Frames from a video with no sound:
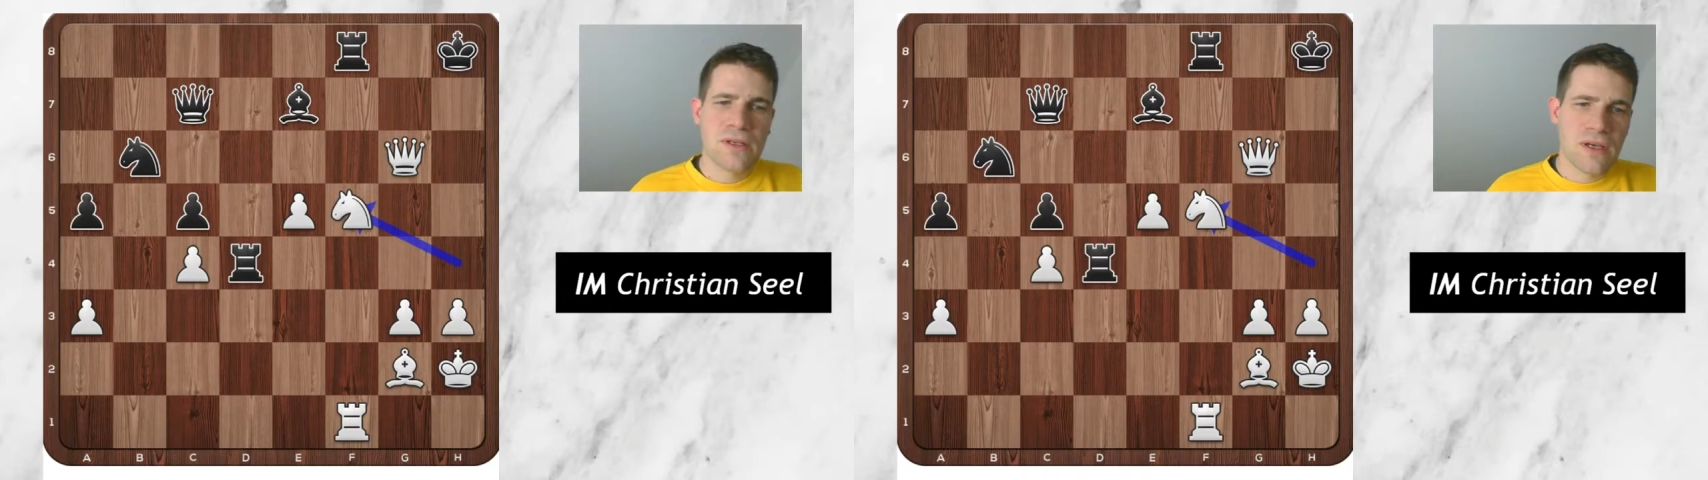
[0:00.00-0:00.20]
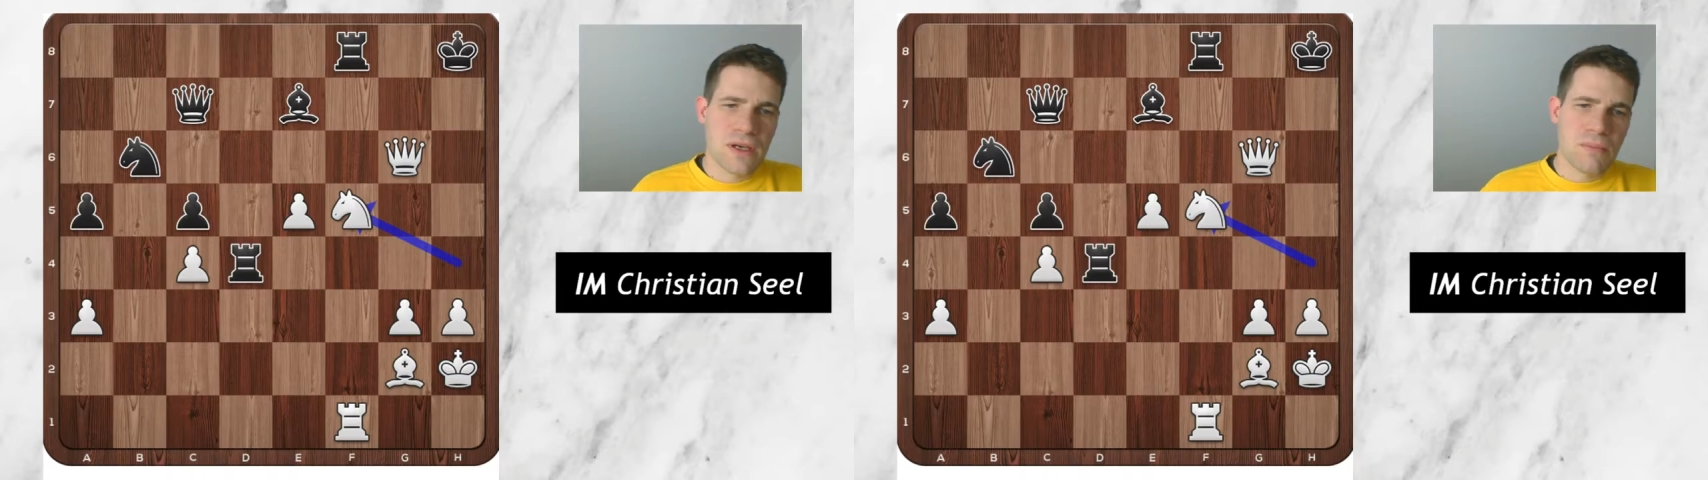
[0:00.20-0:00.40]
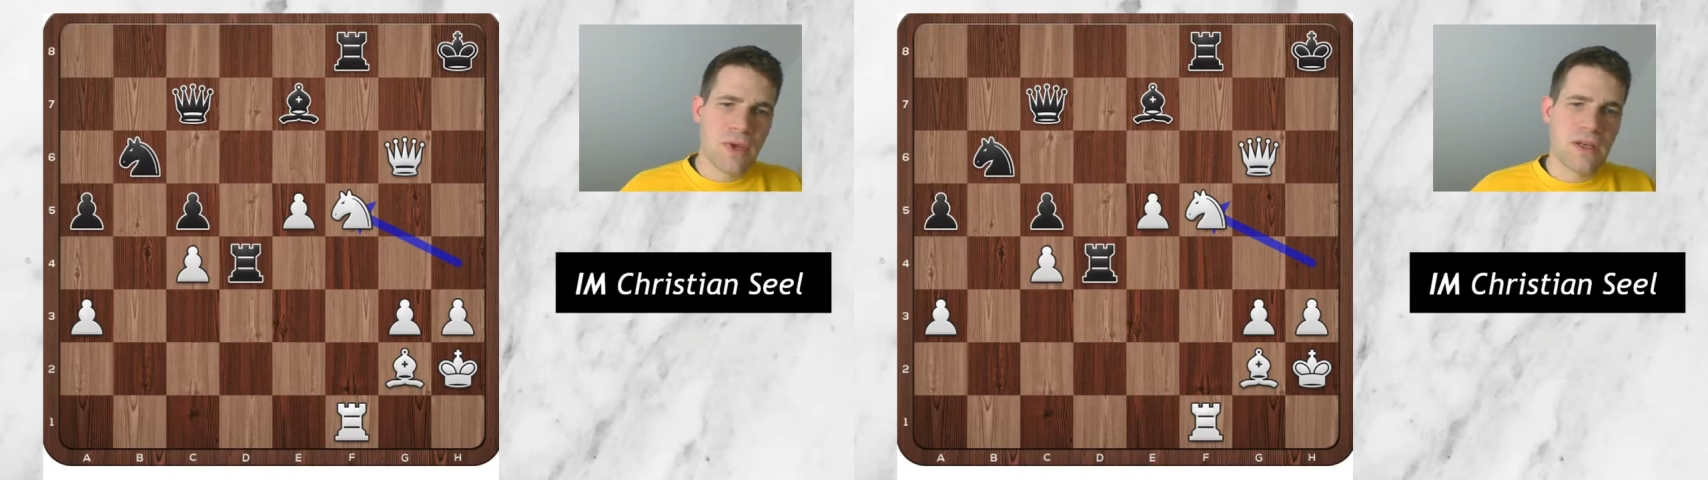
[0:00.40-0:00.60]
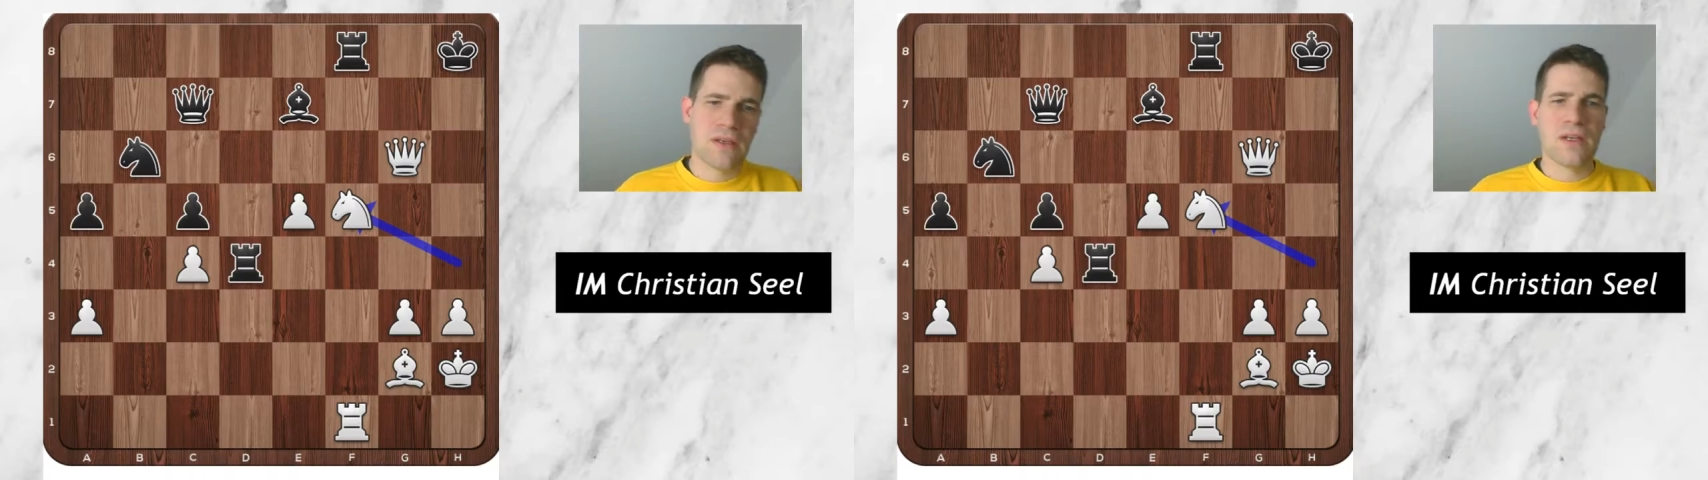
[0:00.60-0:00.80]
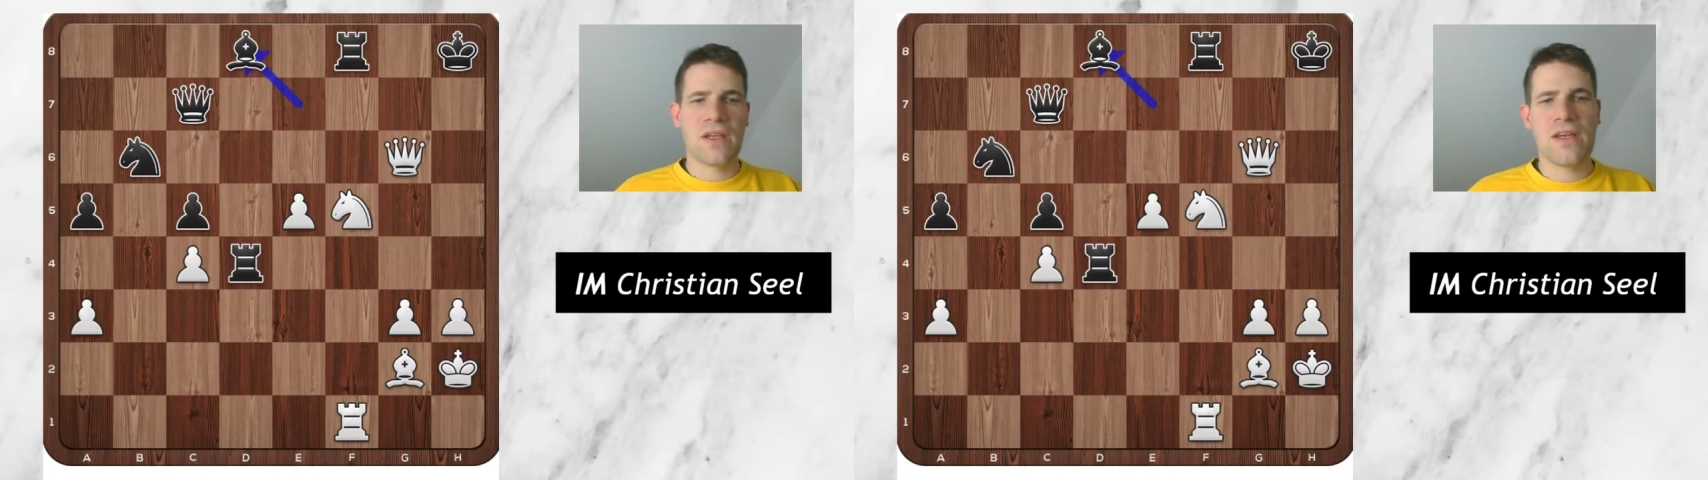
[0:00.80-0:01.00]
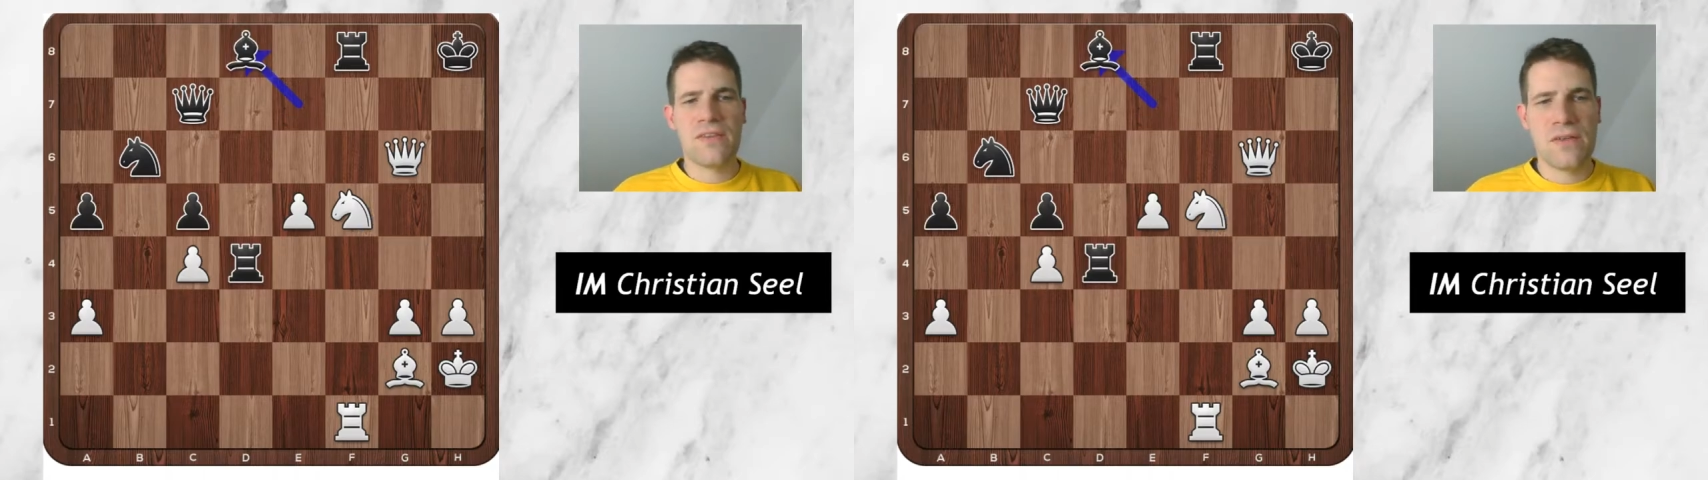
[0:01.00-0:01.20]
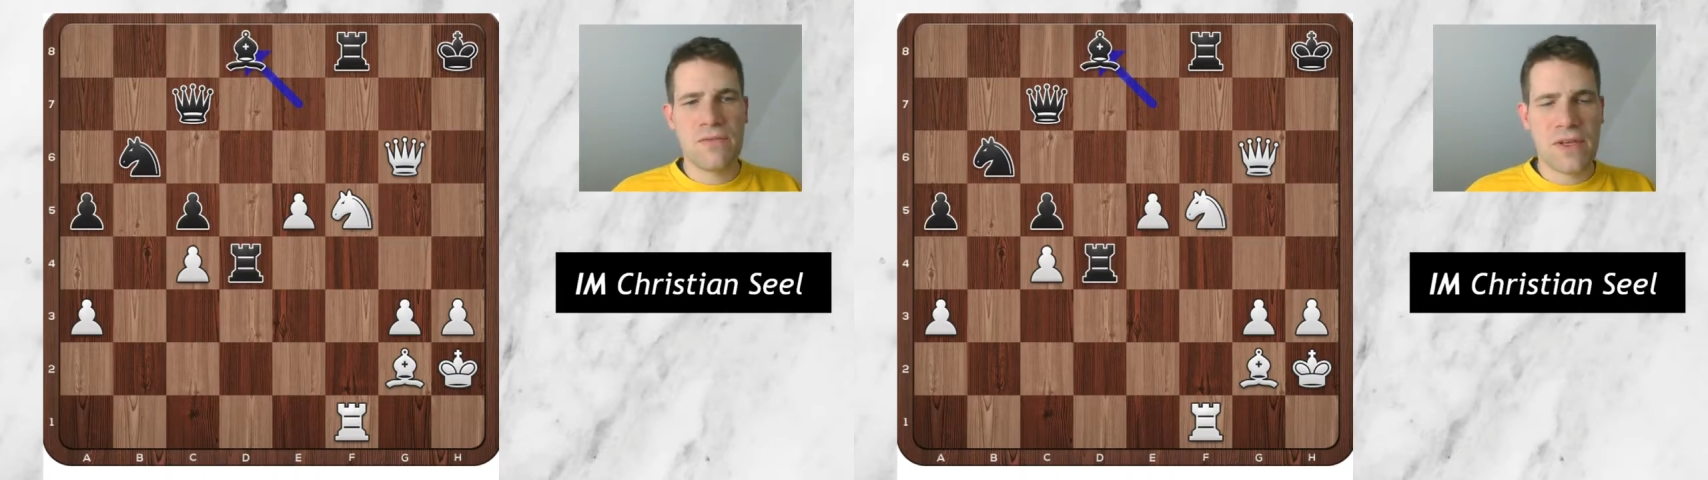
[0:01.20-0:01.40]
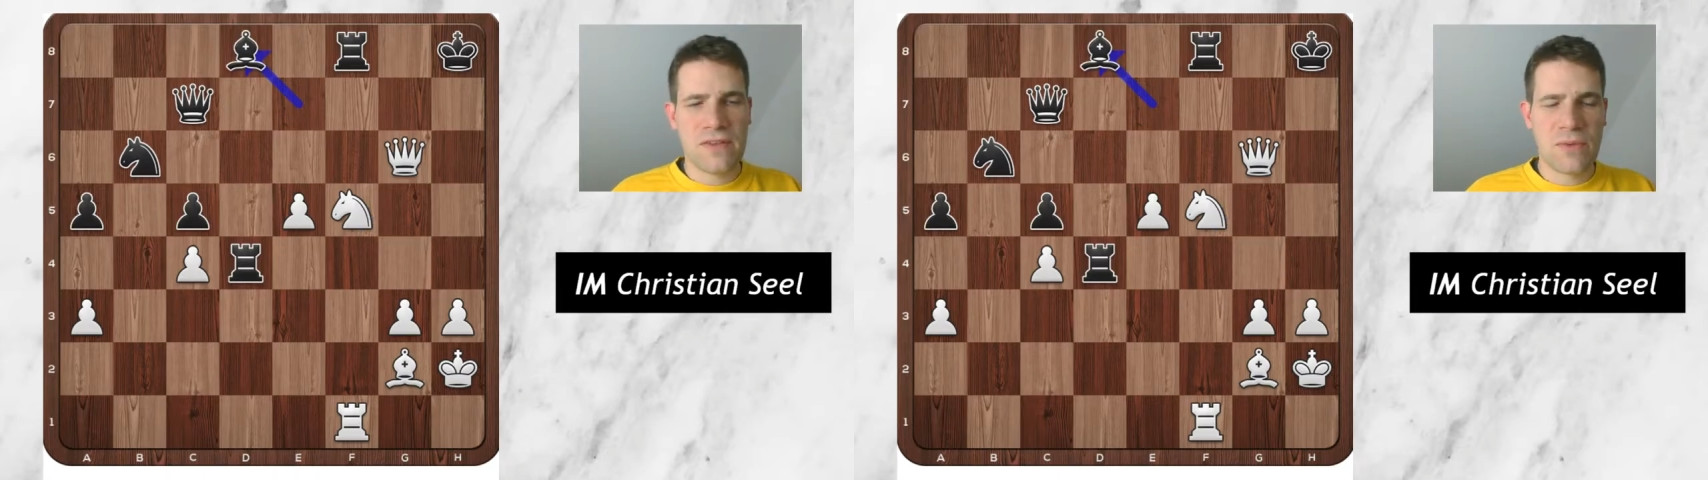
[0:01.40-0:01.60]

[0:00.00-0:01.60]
And in case he defends